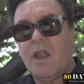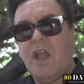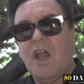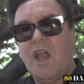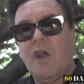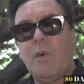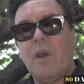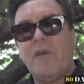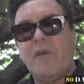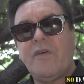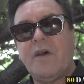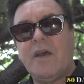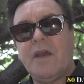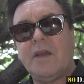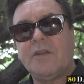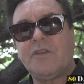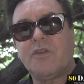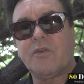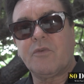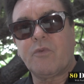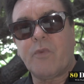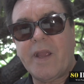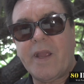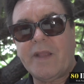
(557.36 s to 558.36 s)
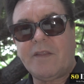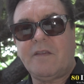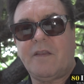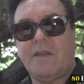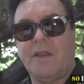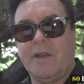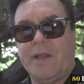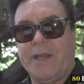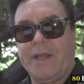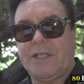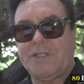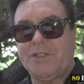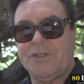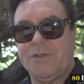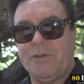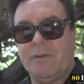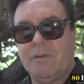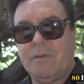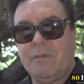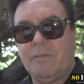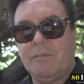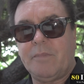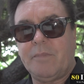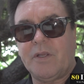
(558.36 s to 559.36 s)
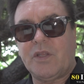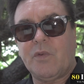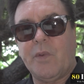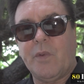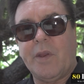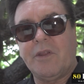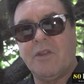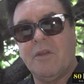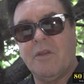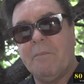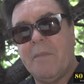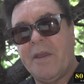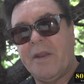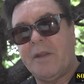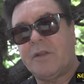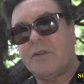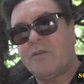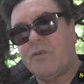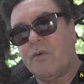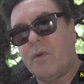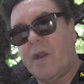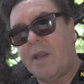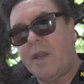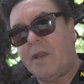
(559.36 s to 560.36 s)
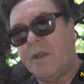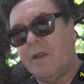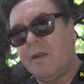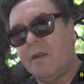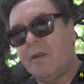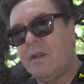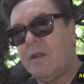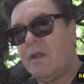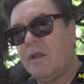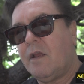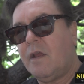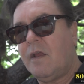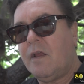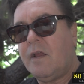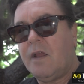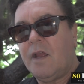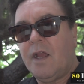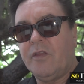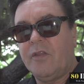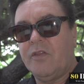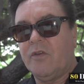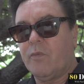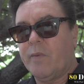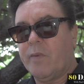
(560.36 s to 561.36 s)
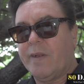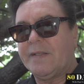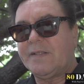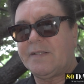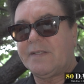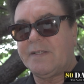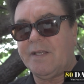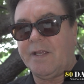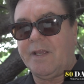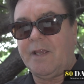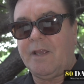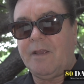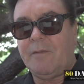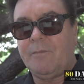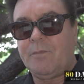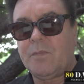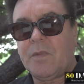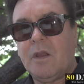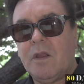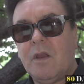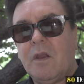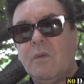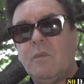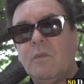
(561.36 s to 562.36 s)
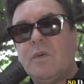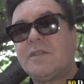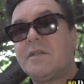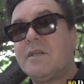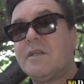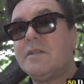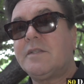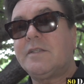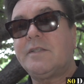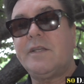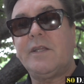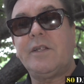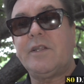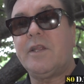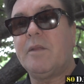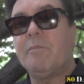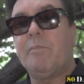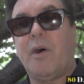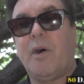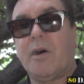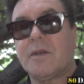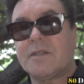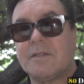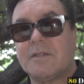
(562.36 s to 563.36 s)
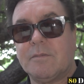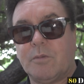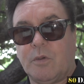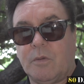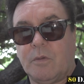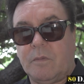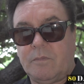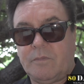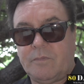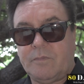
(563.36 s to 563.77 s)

However, a direct connection between the Mediterranean and the Red Sea was considered impossible